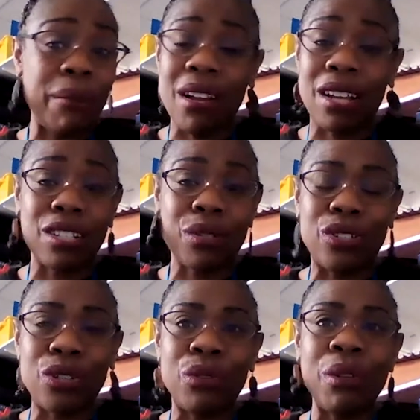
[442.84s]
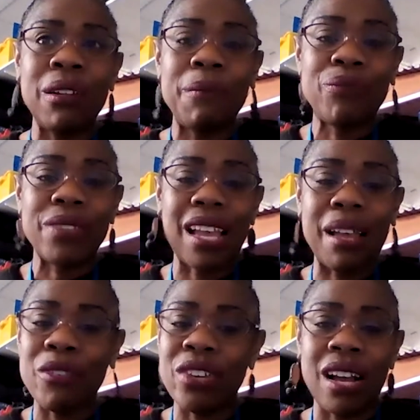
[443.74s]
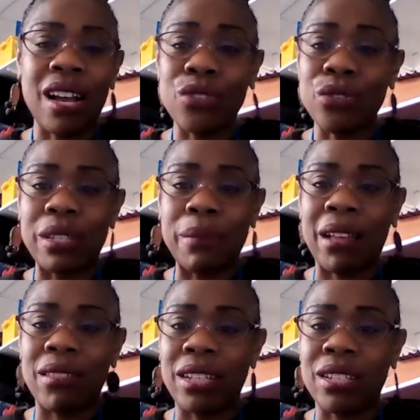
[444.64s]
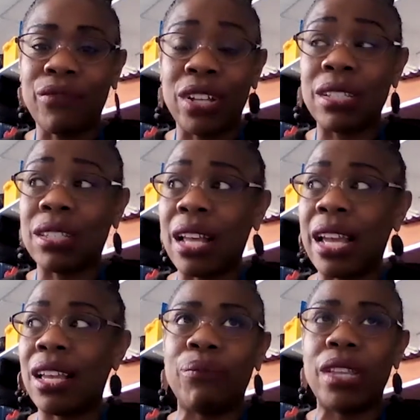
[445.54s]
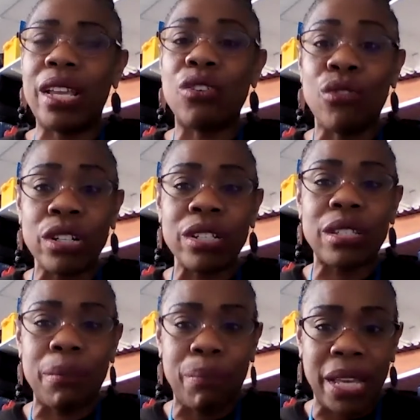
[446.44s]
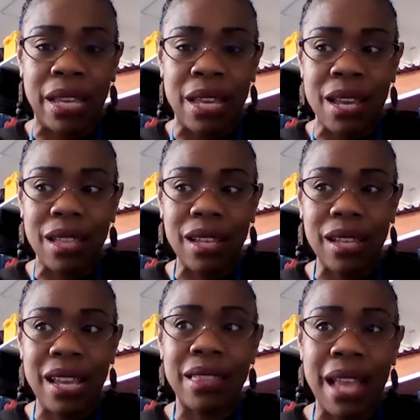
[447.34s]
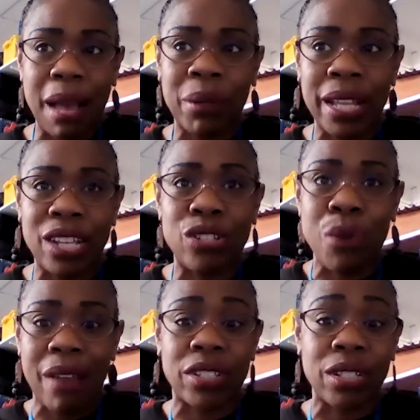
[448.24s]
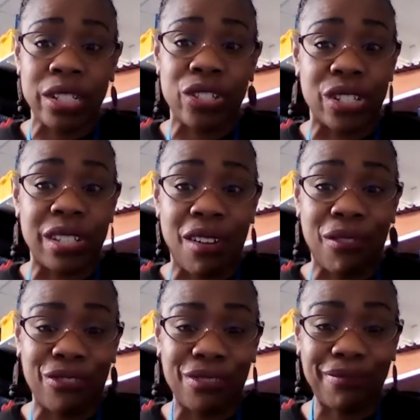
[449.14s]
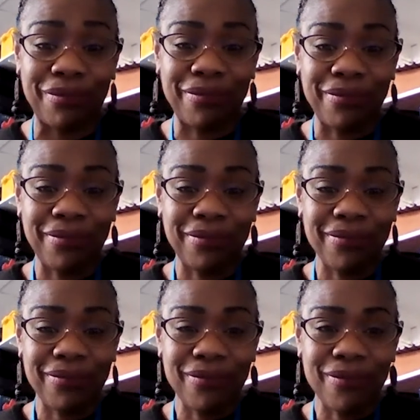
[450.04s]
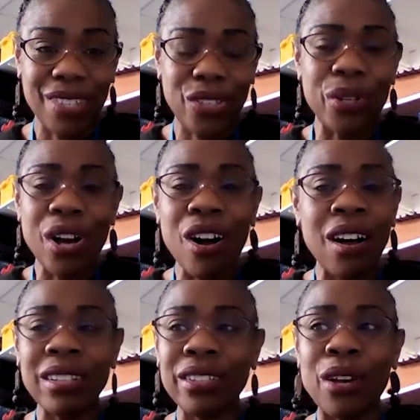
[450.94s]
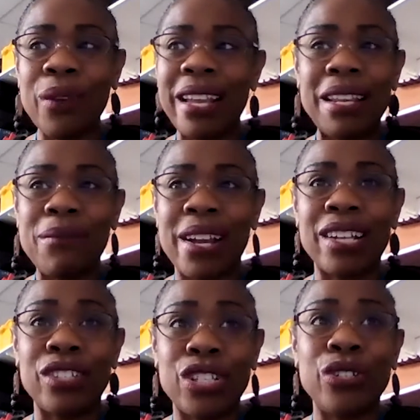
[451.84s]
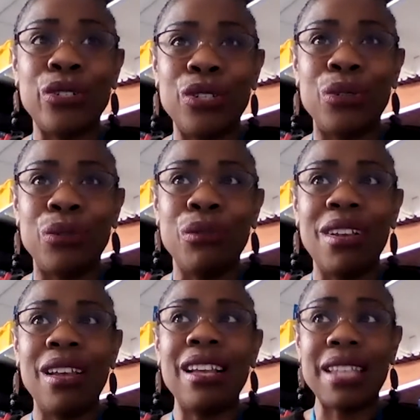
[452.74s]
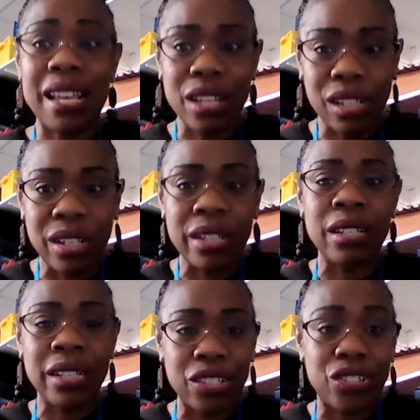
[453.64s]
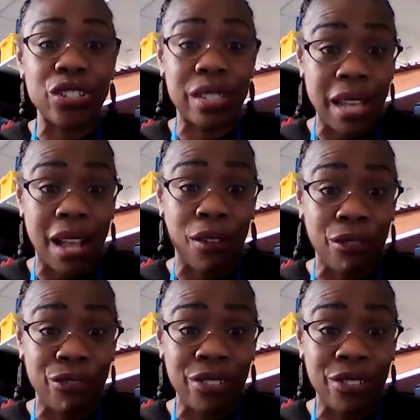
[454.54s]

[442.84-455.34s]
be honest with you. Emma and I have talked about this first. It's like, in order to be in that place, you have to look at yourself. You can't go anywhere until you take a good look at yourself